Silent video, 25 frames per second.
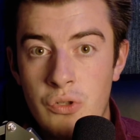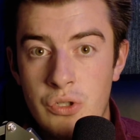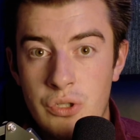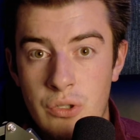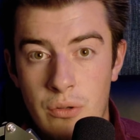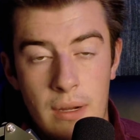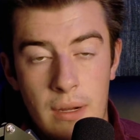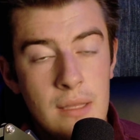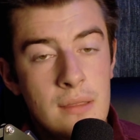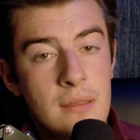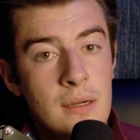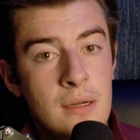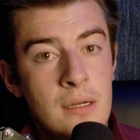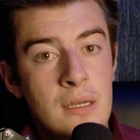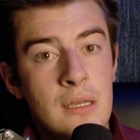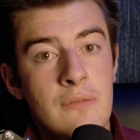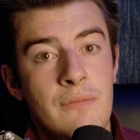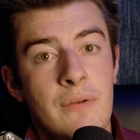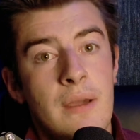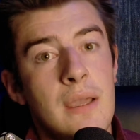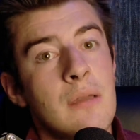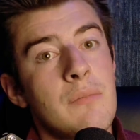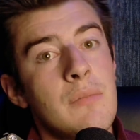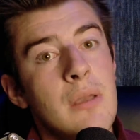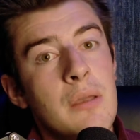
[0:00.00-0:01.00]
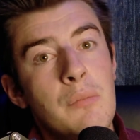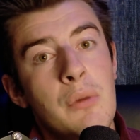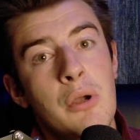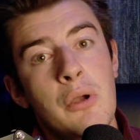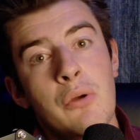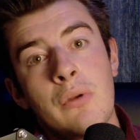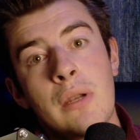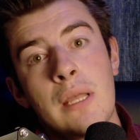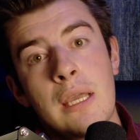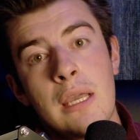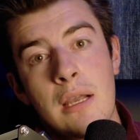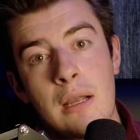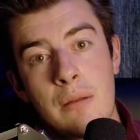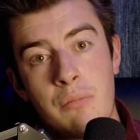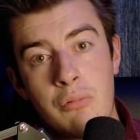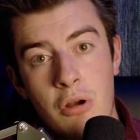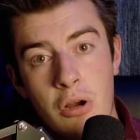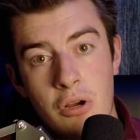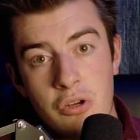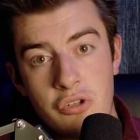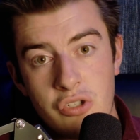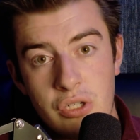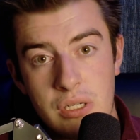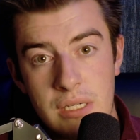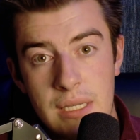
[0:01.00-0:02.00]
So I thought if I can make my own AI
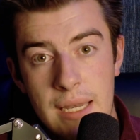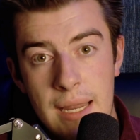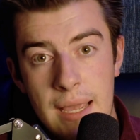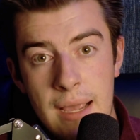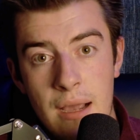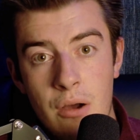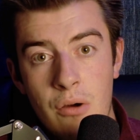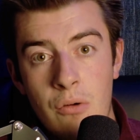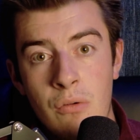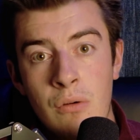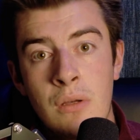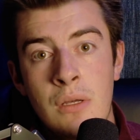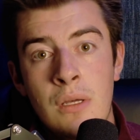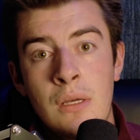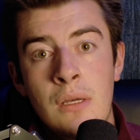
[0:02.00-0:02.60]
project now,